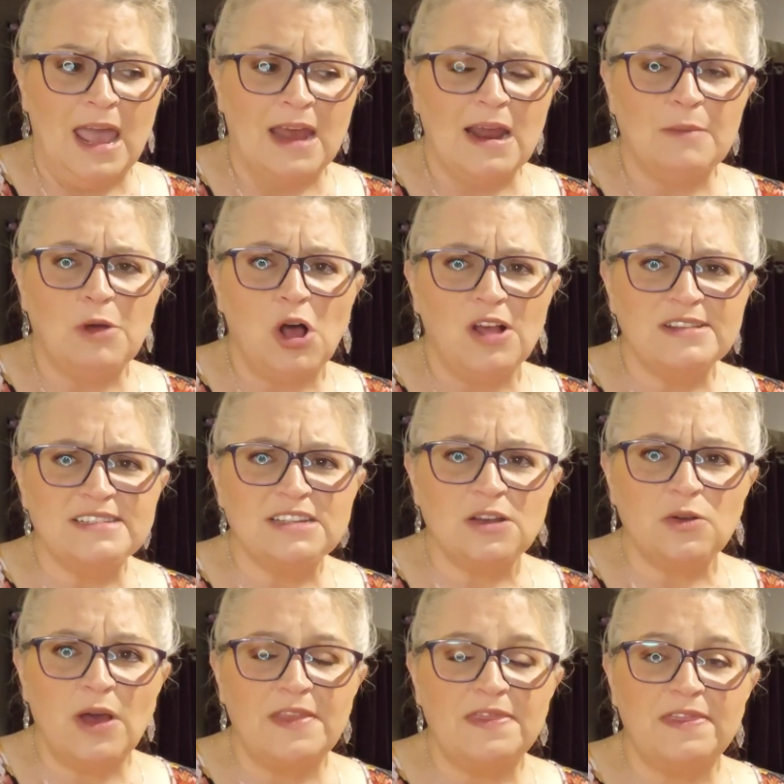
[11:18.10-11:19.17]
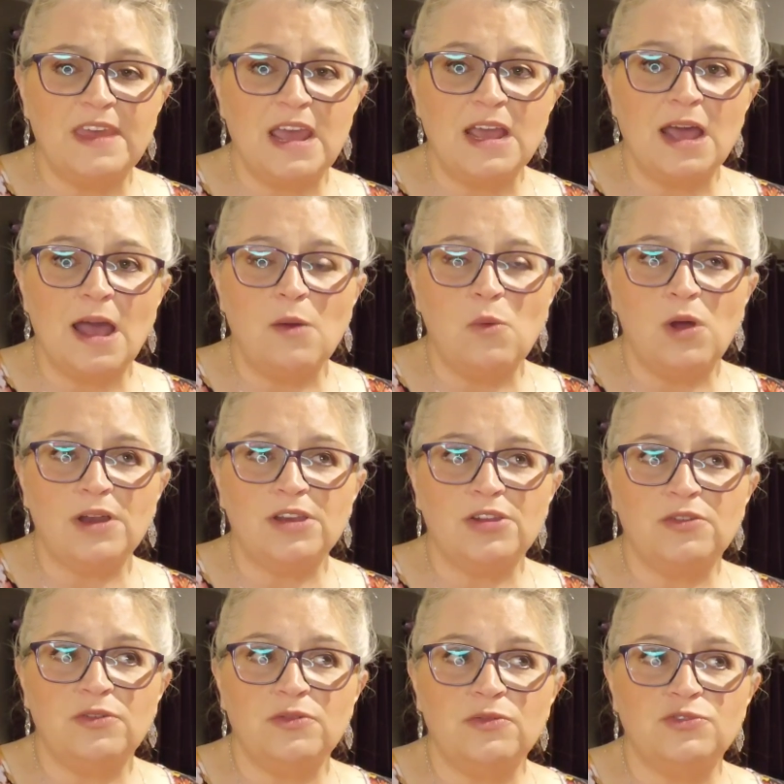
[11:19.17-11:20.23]
and I'm also, I think I want
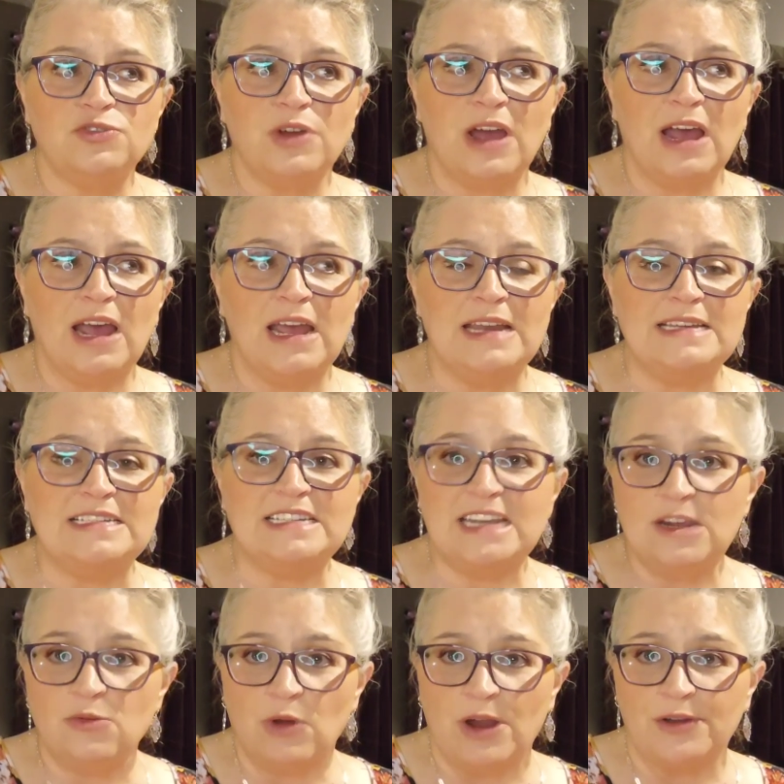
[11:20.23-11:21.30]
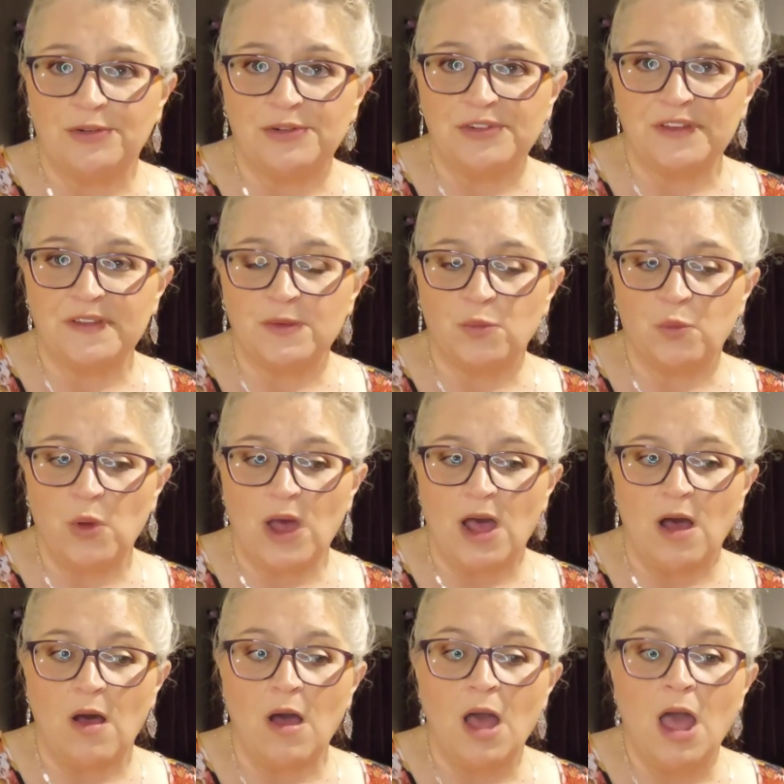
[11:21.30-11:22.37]
to try Tea Runners as
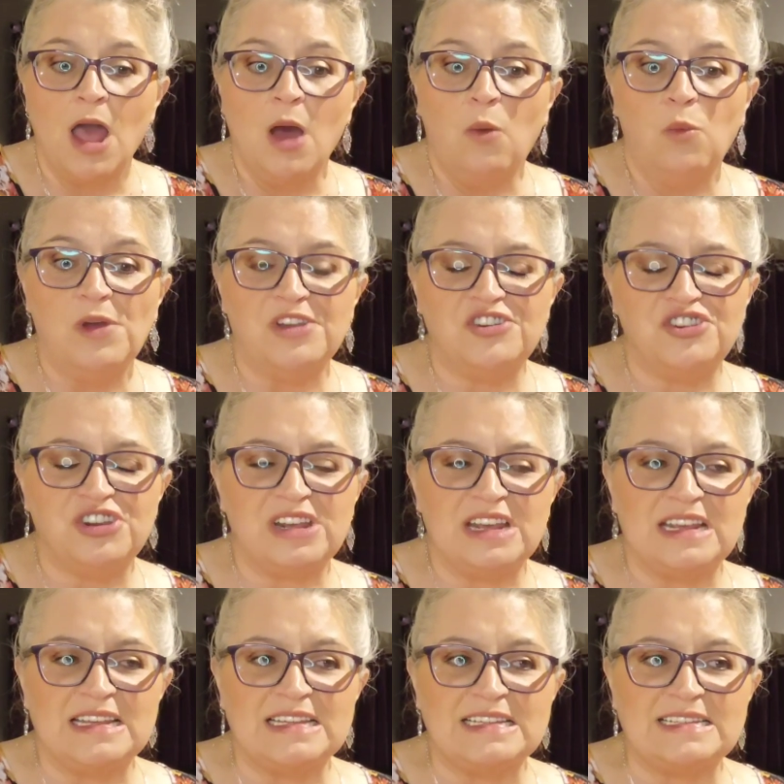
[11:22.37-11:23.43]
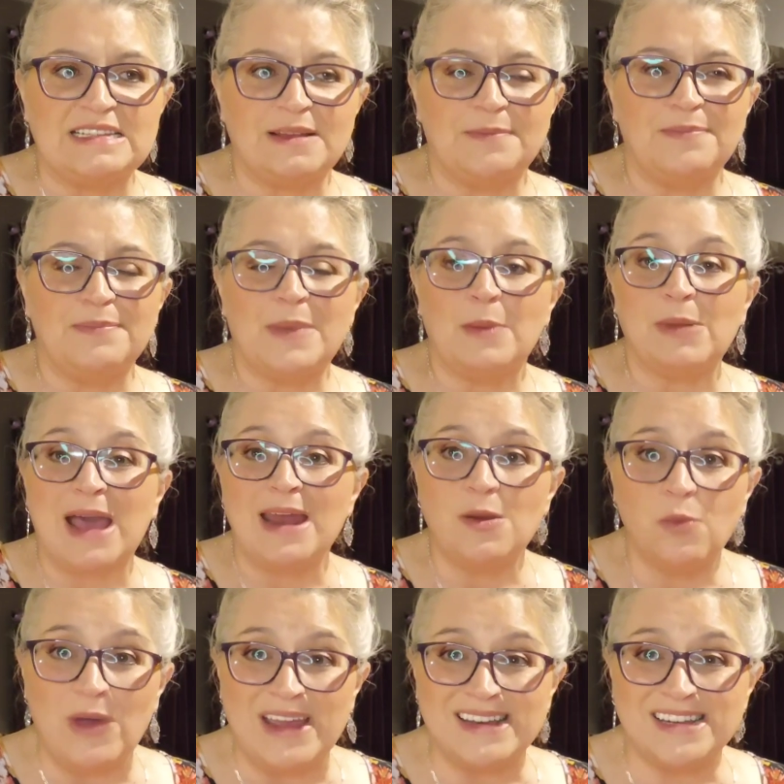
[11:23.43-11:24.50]
well, which is, I'm
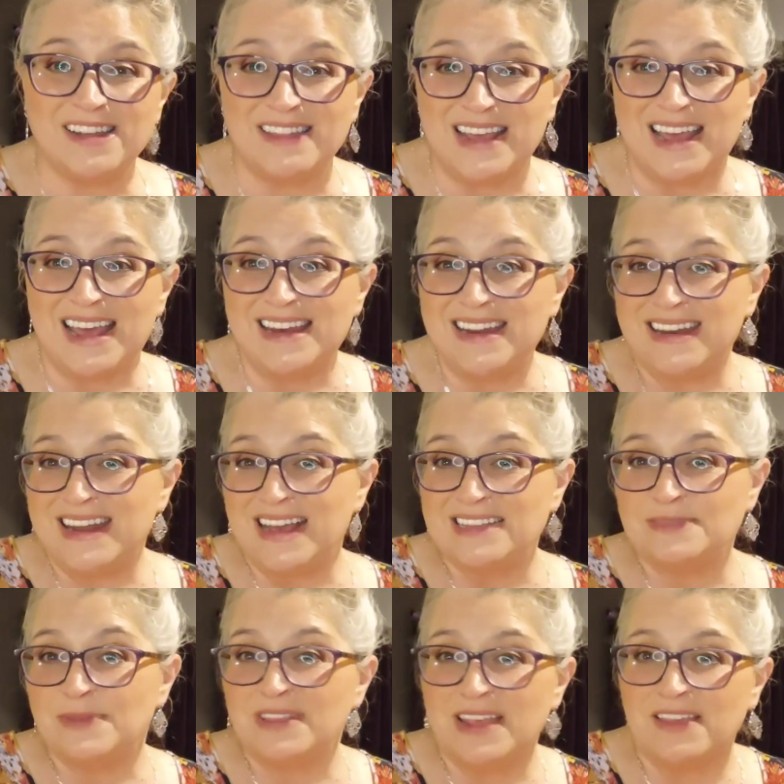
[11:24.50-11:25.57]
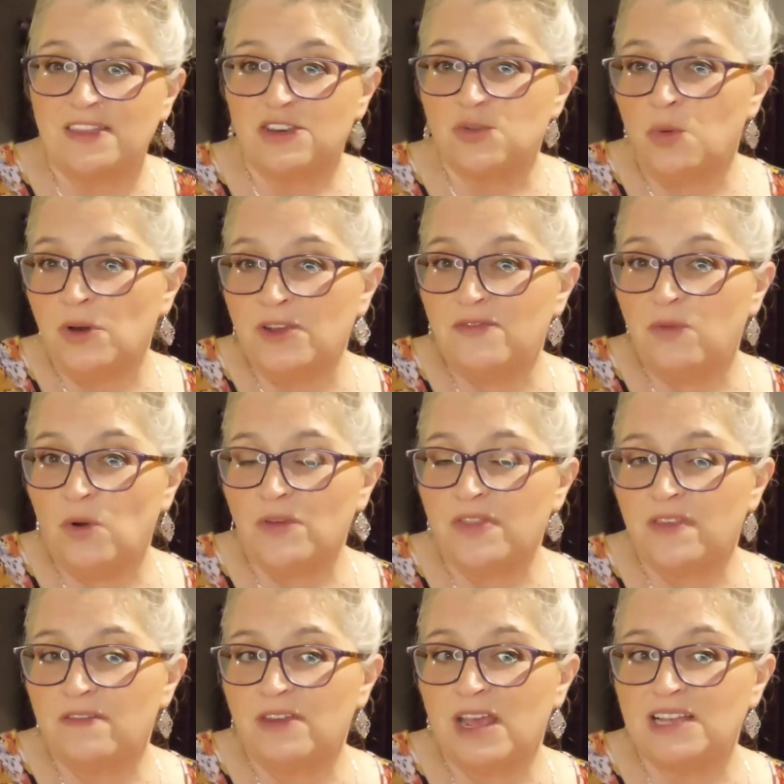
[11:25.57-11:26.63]
kind of waiting until the end of next month, like the
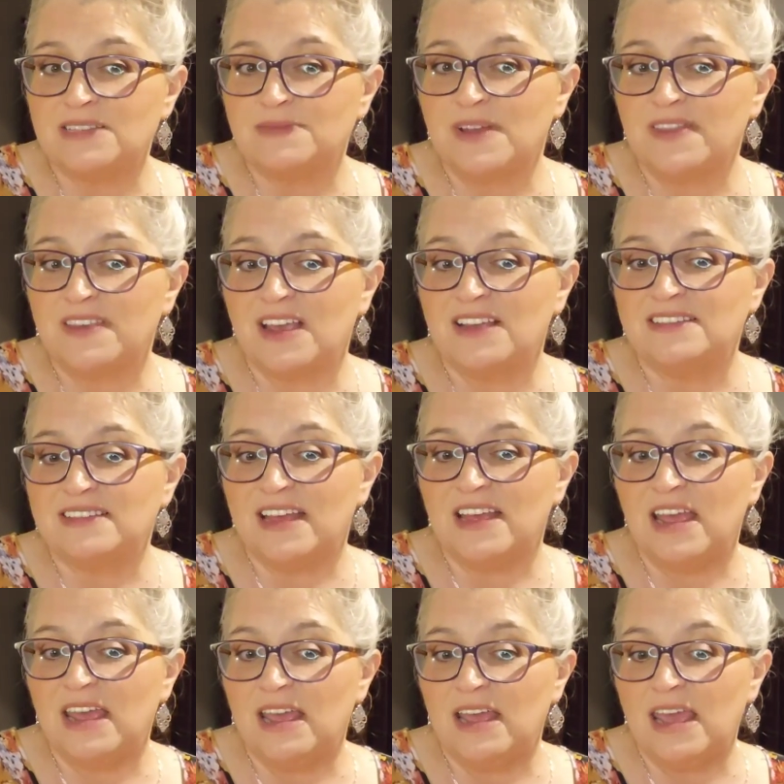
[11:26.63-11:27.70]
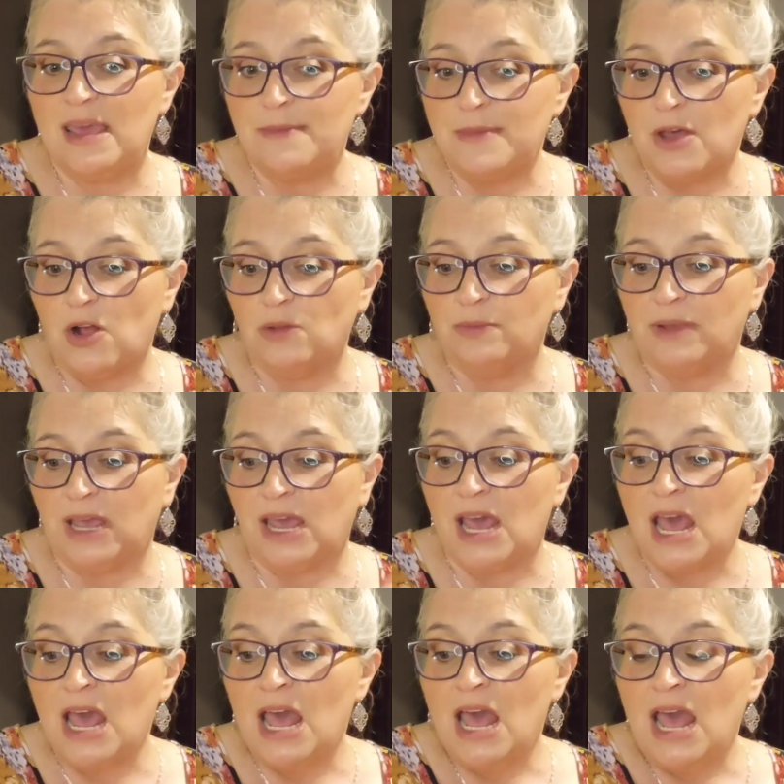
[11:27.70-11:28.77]
24th of next month, because they emailed
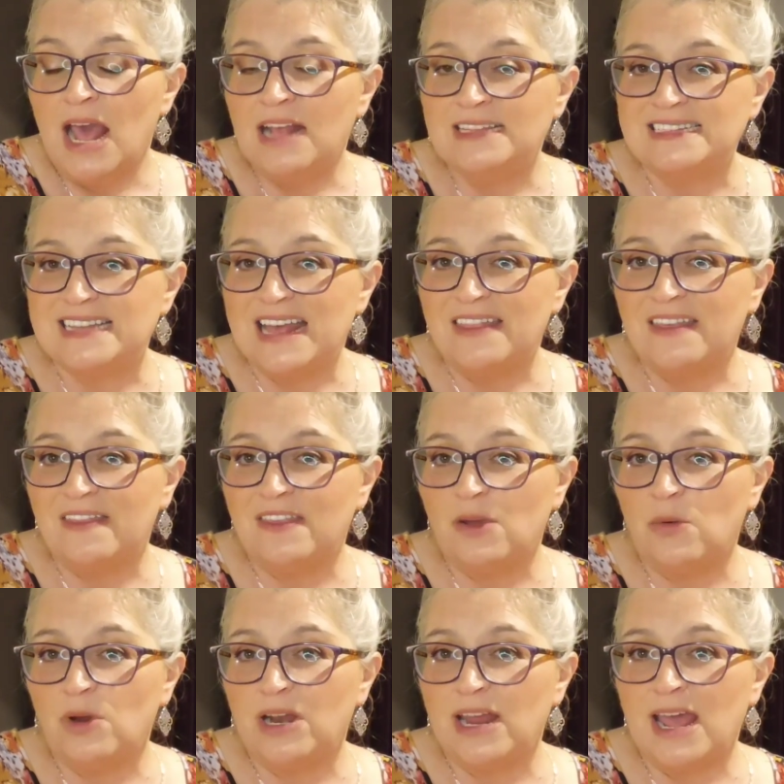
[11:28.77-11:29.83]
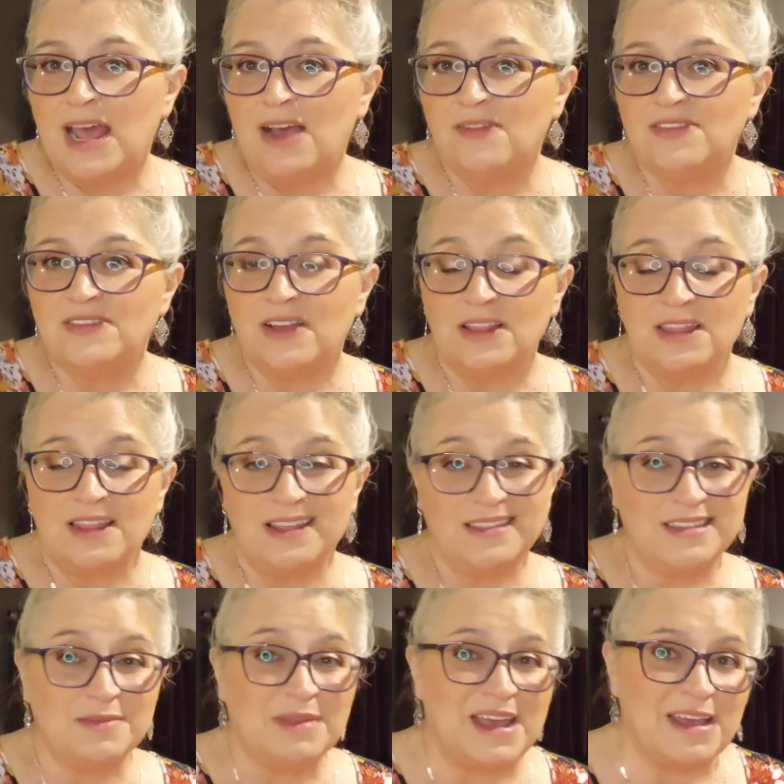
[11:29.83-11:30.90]
me and said that they were going to have a,
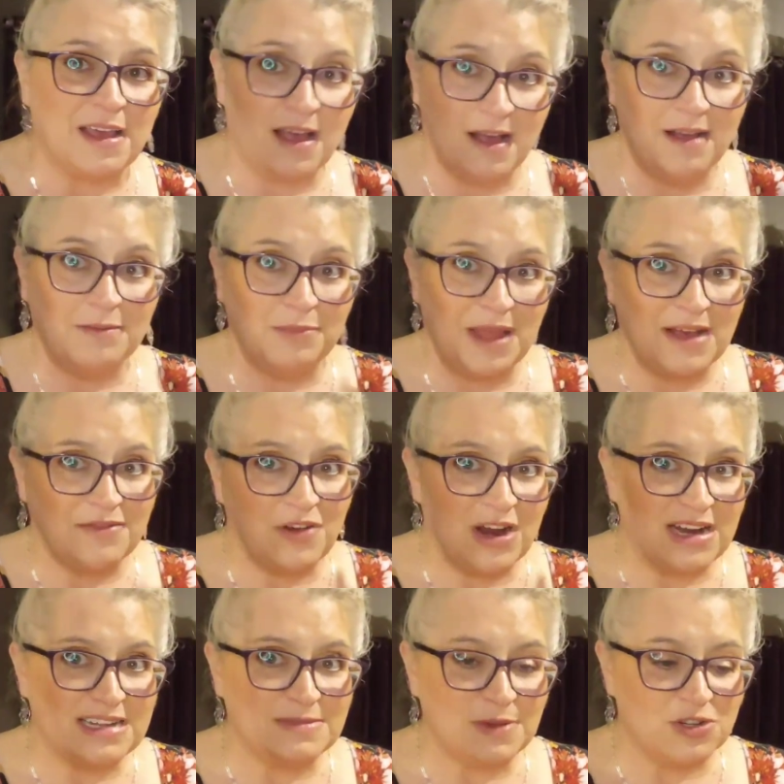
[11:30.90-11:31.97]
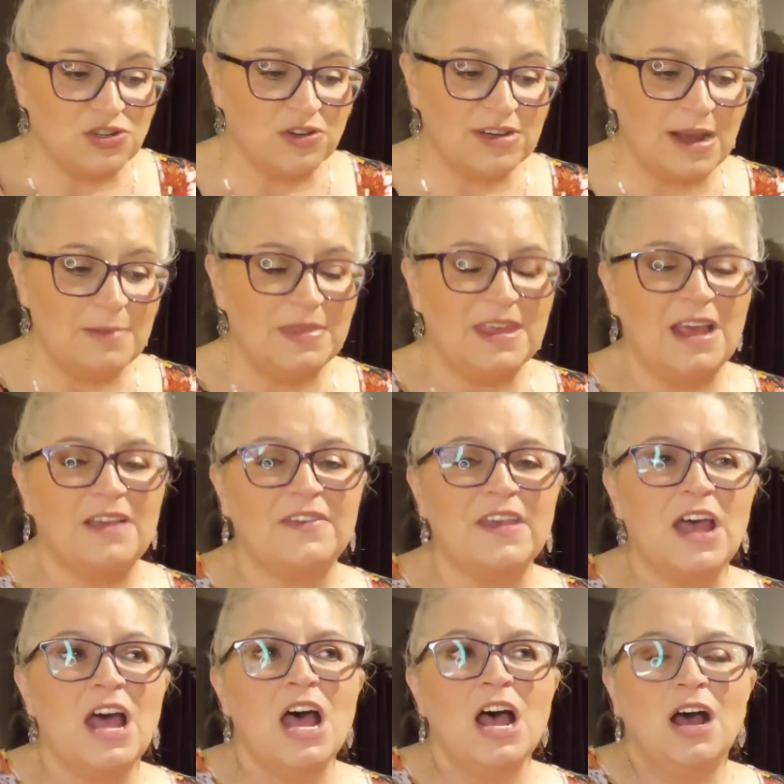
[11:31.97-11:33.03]
some like Black Friday special type things.